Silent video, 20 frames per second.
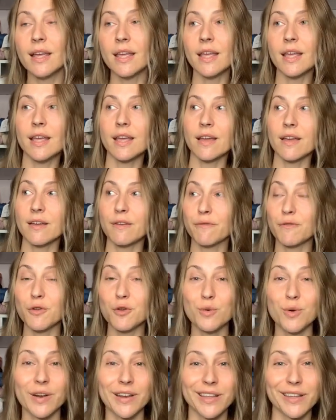If you
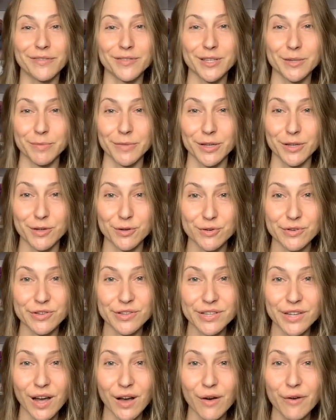want to gift something to
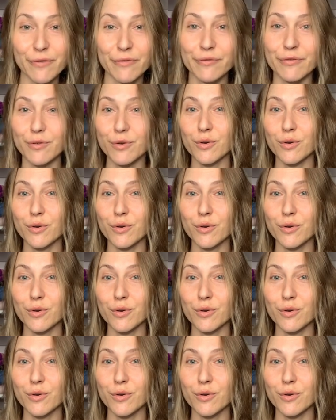yourself